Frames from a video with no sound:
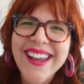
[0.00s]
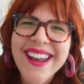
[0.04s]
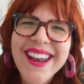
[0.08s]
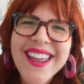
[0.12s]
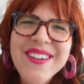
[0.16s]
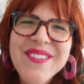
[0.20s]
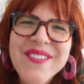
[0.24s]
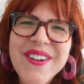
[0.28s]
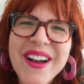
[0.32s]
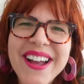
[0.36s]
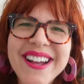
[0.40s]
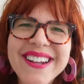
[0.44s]

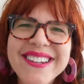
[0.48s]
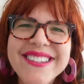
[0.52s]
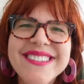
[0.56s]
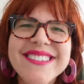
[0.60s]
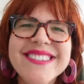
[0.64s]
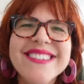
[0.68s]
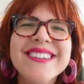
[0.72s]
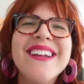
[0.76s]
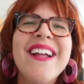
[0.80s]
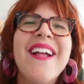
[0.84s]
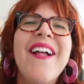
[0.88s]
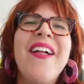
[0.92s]

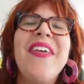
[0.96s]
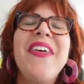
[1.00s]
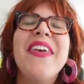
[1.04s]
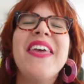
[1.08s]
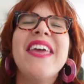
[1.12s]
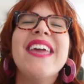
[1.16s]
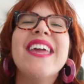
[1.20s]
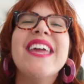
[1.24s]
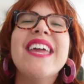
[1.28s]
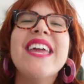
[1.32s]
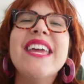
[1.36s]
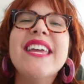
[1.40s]
Anyways,
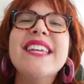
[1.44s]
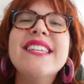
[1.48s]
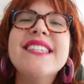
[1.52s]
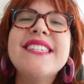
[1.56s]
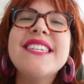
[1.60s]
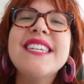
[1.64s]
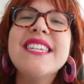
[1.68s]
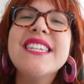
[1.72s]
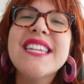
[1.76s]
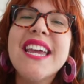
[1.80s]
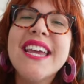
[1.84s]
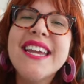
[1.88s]
in
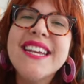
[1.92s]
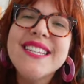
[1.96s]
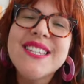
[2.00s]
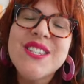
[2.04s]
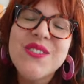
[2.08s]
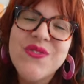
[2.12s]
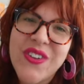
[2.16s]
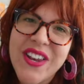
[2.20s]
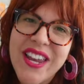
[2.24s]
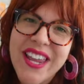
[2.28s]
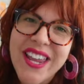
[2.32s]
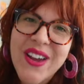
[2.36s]
today's
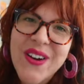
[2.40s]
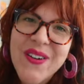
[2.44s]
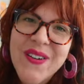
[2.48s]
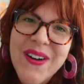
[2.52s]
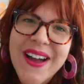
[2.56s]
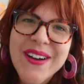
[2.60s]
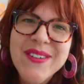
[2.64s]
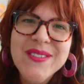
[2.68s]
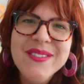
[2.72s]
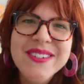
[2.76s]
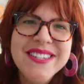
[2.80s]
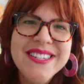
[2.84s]
video,
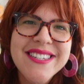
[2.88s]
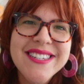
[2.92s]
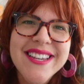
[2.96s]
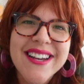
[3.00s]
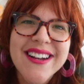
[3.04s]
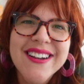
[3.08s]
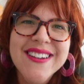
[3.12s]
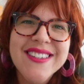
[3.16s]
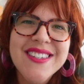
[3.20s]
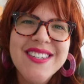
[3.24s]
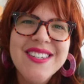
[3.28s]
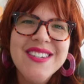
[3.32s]
I want to
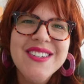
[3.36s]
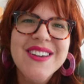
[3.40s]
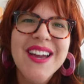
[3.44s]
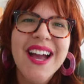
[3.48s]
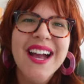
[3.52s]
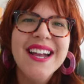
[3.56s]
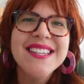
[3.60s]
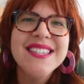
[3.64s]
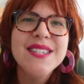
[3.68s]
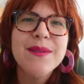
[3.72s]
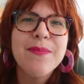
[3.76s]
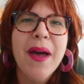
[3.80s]
talk to you
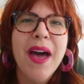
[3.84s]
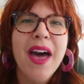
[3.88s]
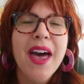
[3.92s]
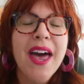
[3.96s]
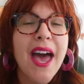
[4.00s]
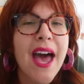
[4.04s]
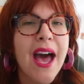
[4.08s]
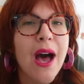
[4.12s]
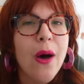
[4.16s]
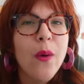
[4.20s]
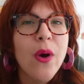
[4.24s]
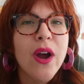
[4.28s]
guys about
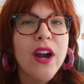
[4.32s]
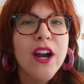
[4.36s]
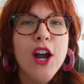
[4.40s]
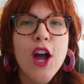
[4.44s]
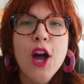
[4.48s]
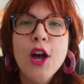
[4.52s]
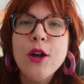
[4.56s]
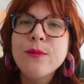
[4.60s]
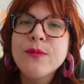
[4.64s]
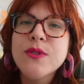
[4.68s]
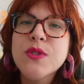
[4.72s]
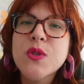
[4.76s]
how our
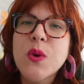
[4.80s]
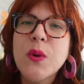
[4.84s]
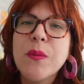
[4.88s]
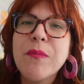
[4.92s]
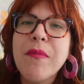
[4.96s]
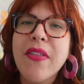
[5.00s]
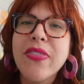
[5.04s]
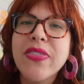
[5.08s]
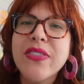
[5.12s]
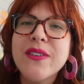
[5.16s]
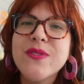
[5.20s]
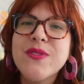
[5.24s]
homeschool
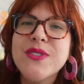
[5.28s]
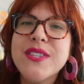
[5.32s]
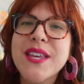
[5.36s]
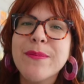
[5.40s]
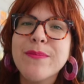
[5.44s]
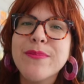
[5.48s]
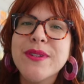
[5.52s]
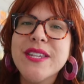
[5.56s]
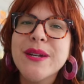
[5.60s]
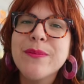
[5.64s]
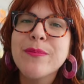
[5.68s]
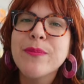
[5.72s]
month of
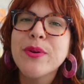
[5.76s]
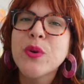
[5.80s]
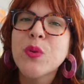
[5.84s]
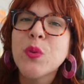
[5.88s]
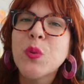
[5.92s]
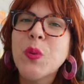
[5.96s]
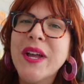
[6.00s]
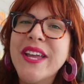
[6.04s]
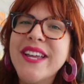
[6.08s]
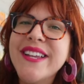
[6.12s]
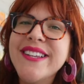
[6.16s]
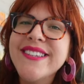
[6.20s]
September
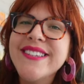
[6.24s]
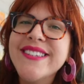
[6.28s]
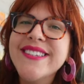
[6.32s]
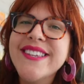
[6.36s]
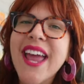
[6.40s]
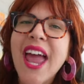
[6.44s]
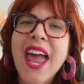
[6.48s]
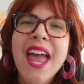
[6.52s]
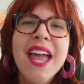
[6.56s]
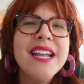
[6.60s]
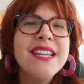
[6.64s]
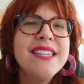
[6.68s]
went,
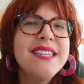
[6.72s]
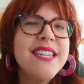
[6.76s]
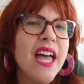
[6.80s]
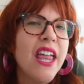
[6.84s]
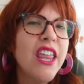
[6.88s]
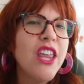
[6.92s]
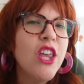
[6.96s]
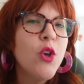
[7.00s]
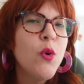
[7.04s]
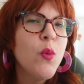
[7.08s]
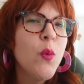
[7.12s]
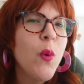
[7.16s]

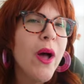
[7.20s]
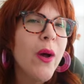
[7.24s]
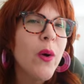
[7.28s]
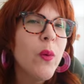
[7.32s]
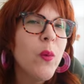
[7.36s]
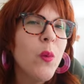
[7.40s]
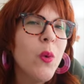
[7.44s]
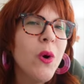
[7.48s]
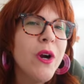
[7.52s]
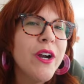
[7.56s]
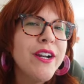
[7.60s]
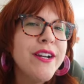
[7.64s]
tell you
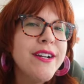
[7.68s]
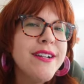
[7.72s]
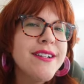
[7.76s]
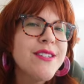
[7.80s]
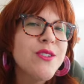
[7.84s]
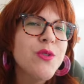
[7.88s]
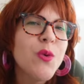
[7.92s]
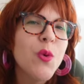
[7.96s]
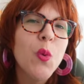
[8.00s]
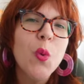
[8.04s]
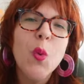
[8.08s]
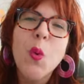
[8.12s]
what
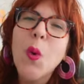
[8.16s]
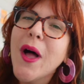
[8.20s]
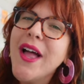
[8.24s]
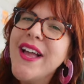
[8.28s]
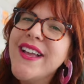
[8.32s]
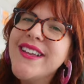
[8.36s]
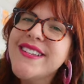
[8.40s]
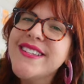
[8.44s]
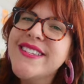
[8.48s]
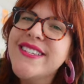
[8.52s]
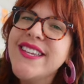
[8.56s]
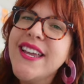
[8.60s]
worked,
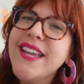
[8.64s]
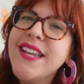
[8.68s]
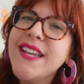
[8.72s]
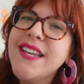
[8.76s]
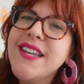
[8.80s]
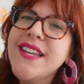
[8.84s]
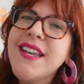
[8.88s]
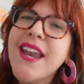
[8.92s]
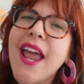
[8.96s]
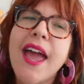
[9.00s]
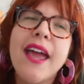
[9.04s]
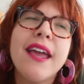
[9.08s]
what
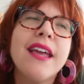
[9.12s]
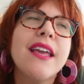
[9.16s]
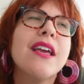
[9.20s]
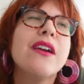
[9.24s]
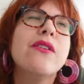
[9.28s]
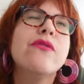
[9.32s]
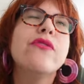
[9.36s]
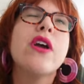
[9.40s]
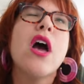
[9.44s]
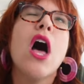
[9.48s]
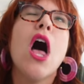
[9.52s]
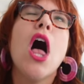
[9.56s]
didn't, and
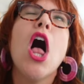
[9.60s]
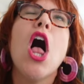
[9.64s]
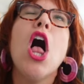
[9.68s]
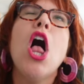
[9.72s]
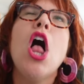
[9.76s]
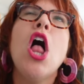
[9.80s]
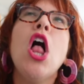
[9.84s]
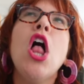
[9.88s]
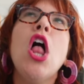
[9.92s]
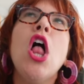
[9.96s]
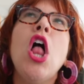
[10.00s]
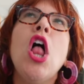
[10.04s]
give you
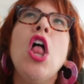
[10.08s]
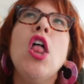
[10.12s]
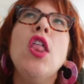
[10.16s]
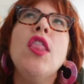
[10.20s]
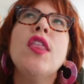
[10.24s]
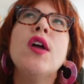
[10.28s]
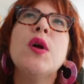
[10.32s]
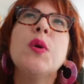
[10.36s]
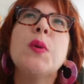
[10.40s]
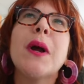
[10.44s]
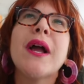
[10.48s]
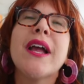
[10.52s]
all
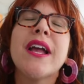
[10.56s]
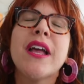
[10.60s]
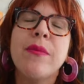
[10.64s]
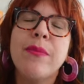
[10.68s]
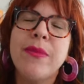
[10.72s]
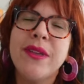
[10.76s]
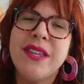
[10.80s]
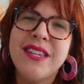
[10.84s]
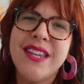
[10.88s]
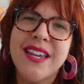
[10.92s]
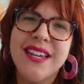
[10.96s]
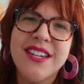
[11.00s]
the
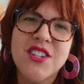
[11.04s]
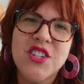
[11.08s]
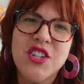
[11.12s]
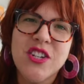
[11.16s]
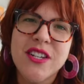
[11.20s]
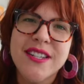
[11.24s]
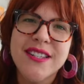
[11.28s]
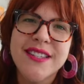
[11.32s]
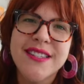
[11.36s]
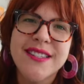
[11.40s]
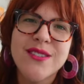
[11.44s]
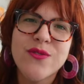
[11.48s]

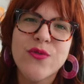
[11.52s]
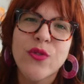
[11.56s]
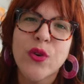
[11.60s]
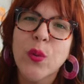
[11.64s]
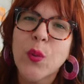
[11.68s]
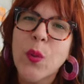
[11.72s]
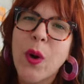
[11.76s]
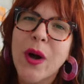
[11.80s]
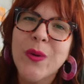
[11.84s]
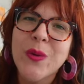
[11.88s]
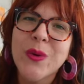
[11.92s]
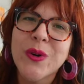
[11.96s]
recommendations for
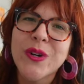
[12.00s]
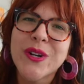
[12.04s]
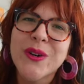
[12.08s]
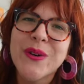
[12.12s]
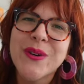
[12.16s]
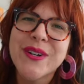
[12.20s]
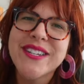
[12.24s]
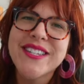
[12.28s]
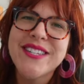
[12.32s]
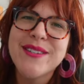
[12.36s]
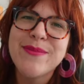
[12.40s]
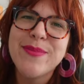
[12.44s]
what we're
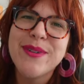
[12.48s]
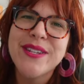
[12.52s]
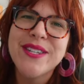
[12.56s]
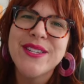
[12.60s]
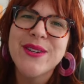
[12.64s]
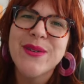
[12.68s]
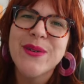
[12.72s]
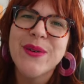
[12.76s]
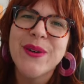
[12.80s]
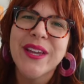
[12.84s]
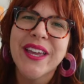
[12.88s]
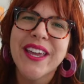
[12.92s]
going to be
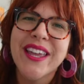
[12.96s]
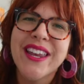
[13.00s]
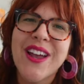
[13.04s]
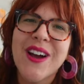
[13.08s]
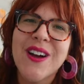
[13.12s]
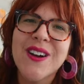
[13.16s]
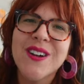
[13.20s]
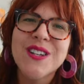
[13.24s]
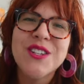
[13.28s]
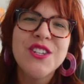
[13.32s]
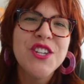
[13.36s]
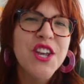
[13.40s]
doing in
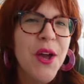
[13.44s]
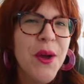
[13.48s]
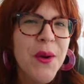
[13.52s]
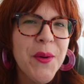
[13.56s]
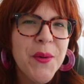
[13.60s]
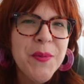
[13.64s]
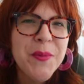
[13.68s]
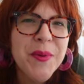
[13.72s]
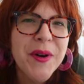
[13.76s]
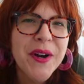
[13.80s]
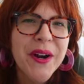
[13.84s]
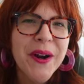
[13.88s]

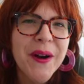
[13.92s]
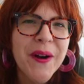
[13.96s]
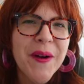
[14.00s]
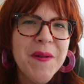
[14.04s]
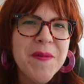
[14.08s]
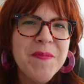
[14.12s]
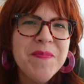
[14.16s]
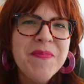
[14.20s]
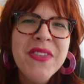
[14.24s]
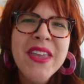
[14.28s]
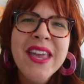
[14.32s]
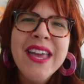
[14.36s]

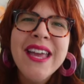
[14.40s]
October.